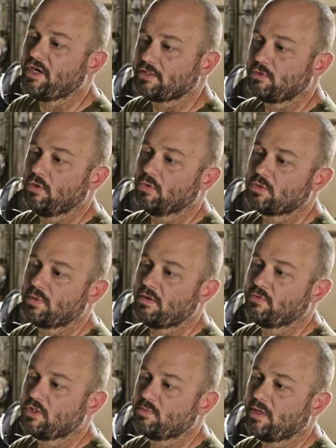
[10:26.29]
Factory horsepower
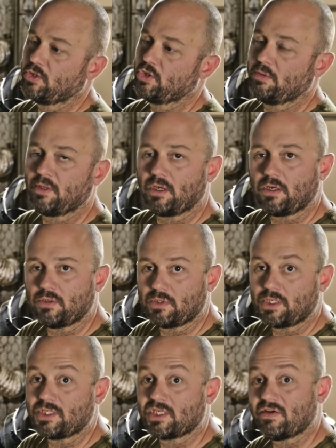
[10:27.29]
for this bike should have been
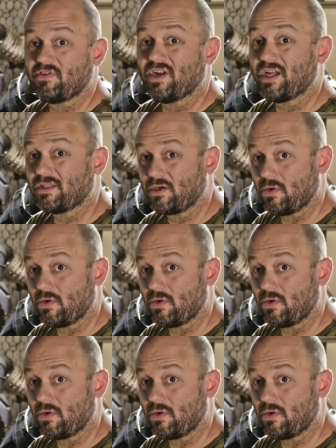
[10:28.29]
107 at the